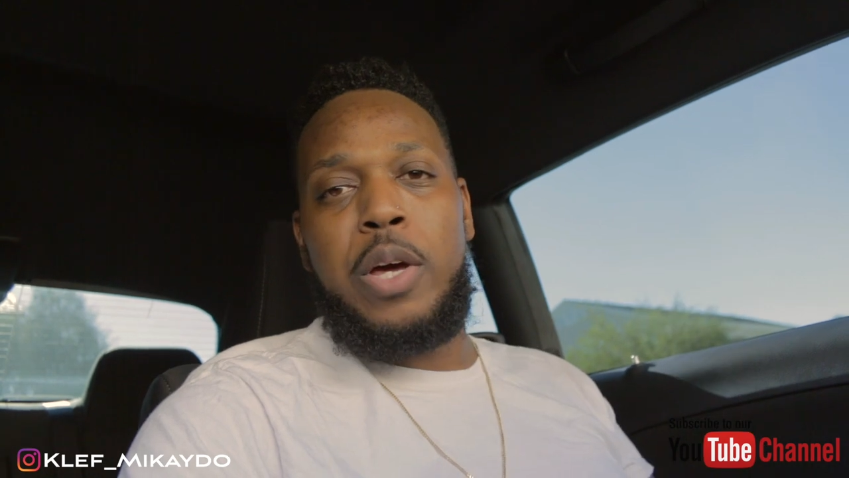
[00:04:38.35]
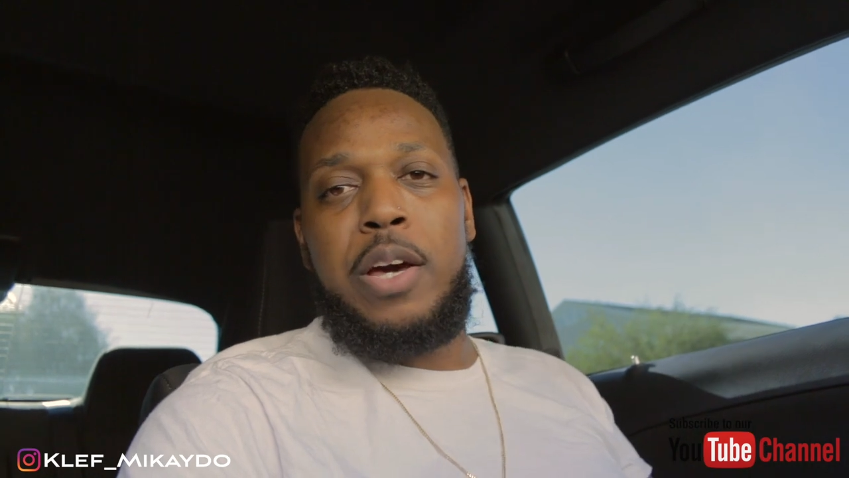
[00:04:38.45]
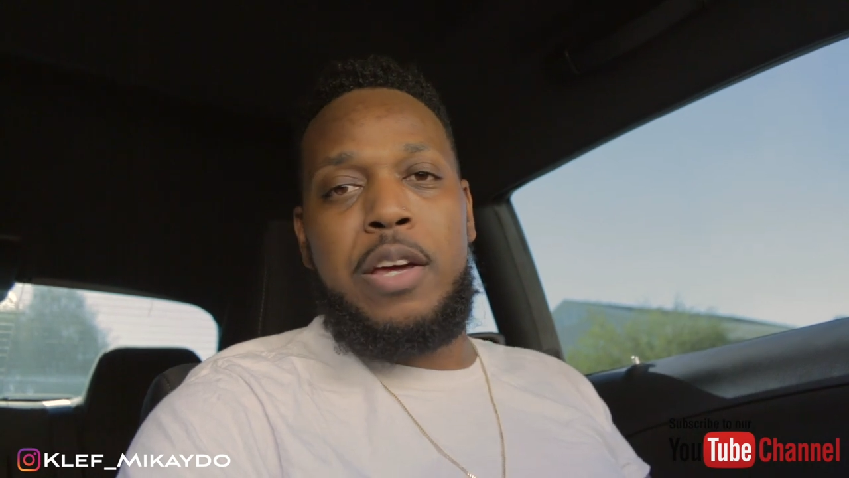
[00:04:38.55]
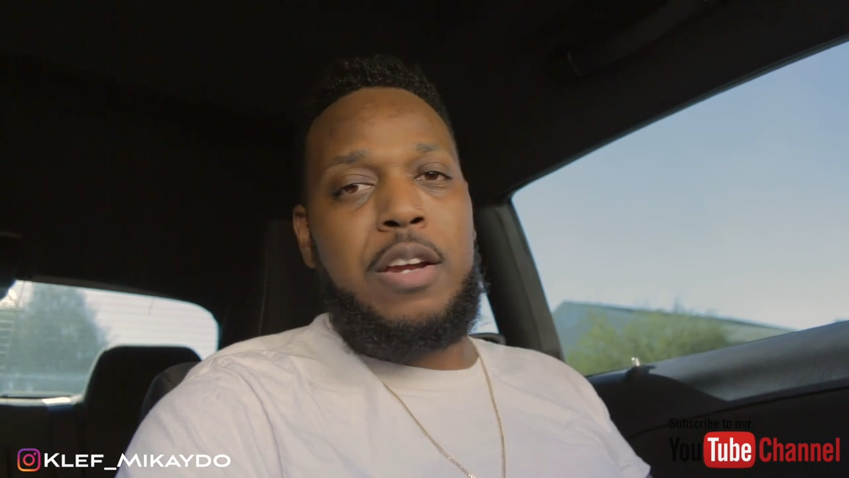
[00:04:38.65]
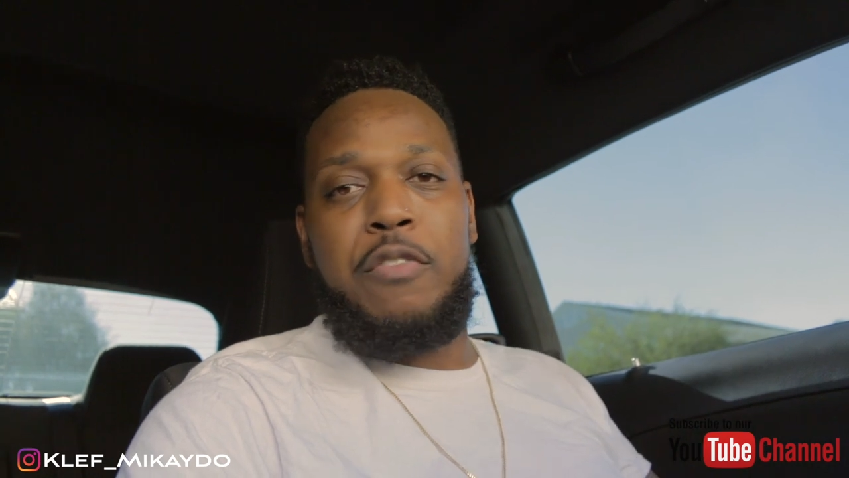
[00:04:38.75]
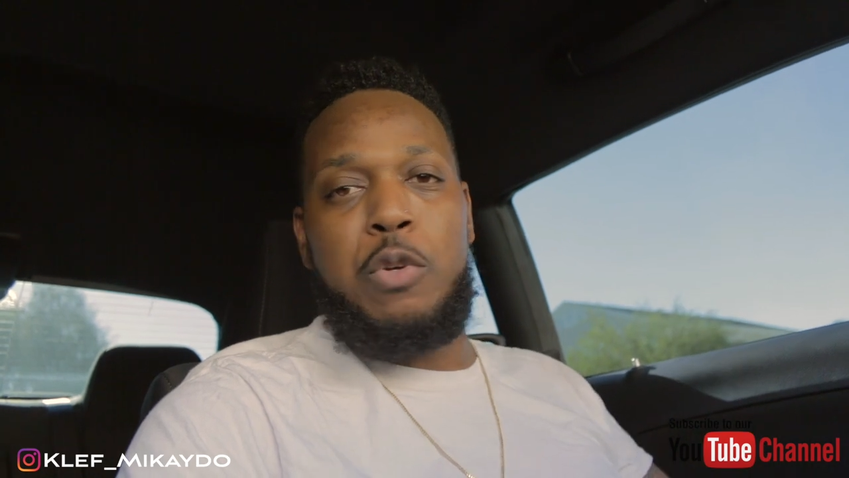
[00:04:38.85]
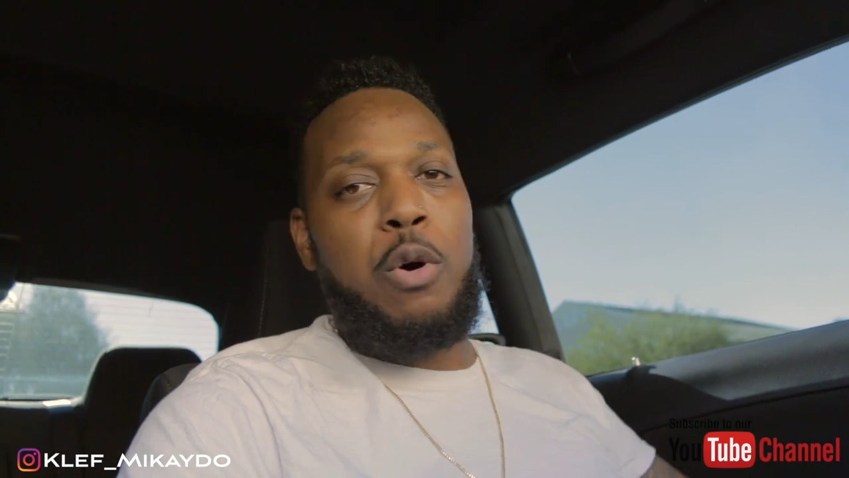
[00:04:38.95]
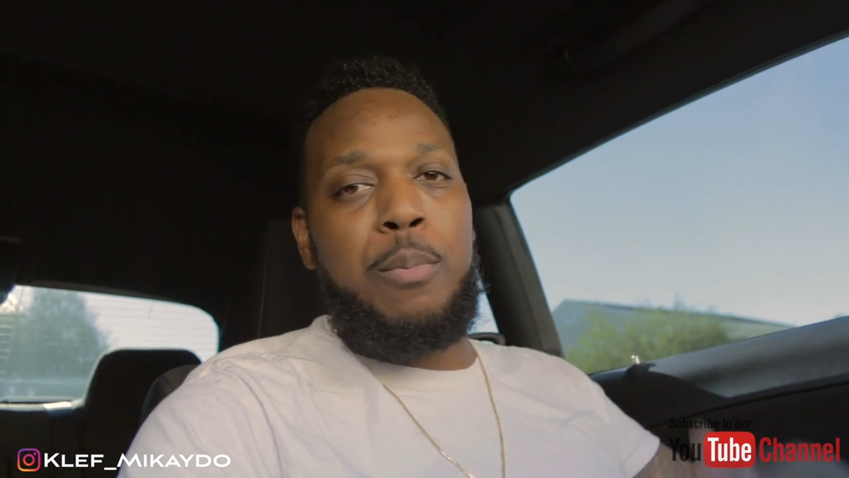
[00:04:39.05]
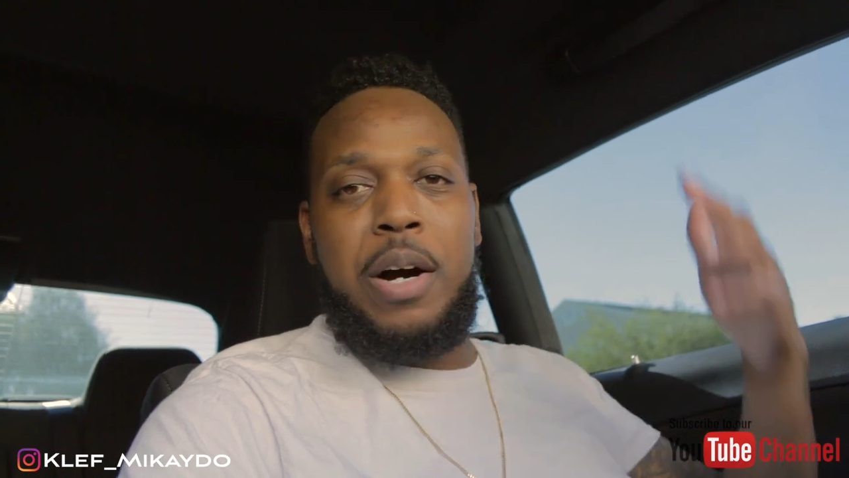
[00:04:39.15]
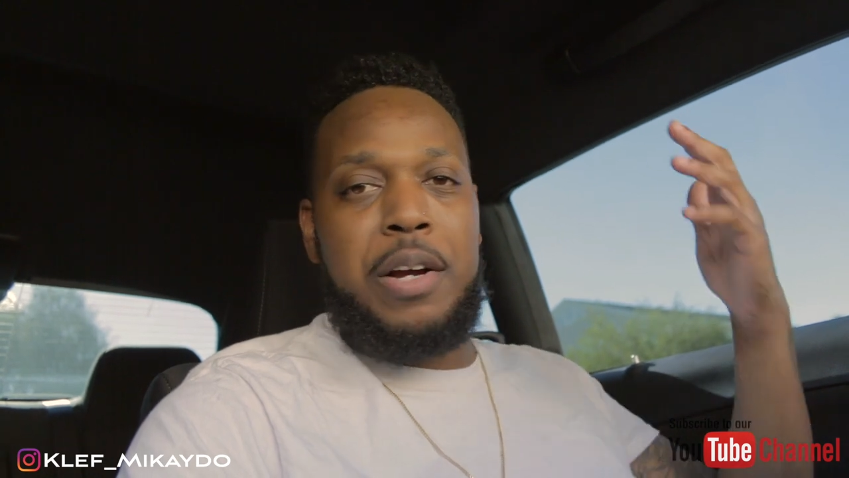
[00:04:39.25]
and if you
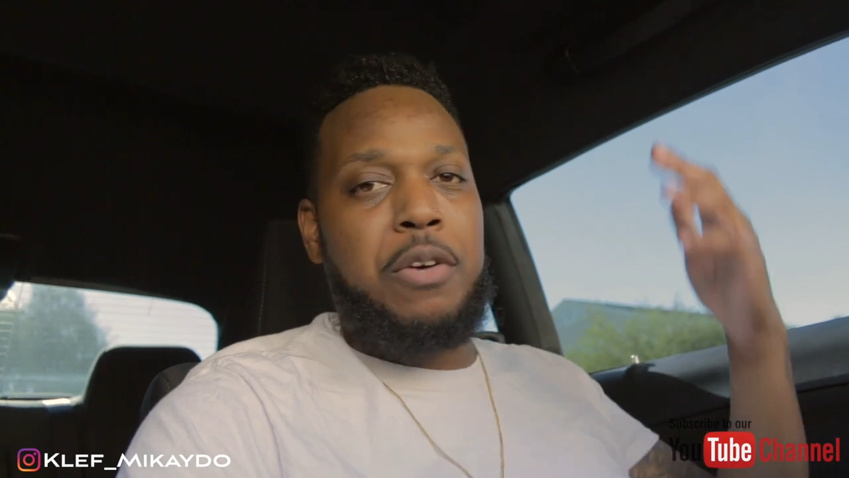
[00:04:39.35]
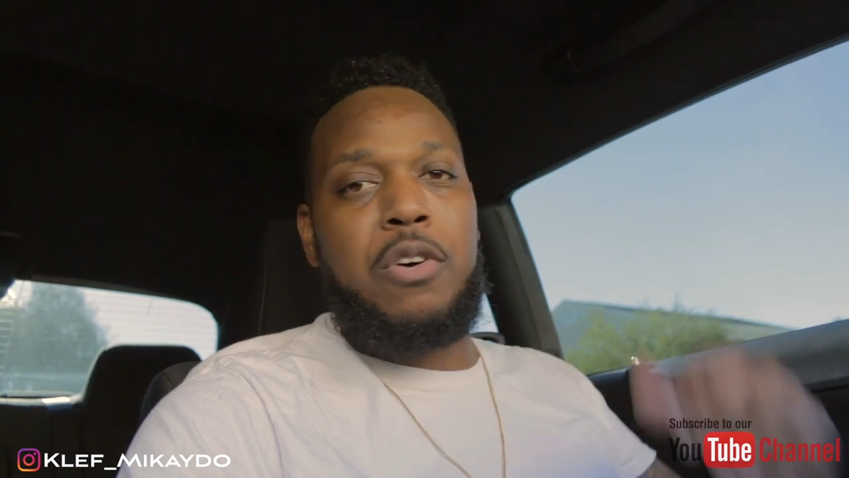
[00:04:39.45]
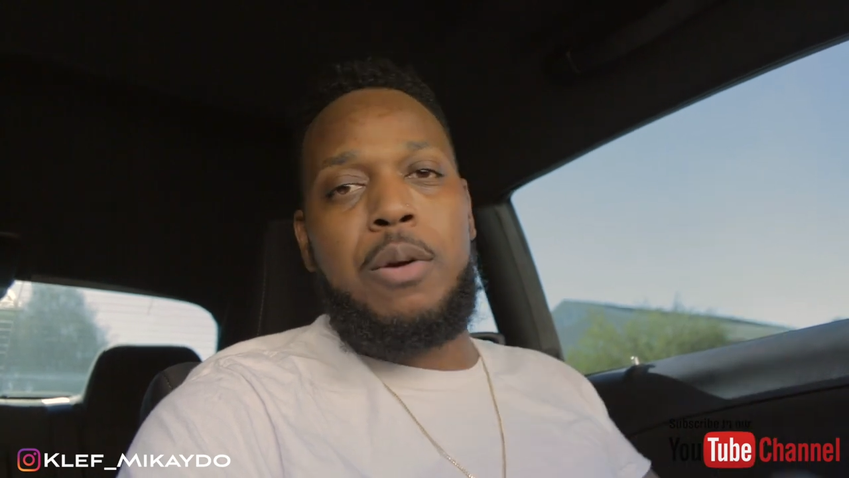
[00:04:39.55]
don't mind going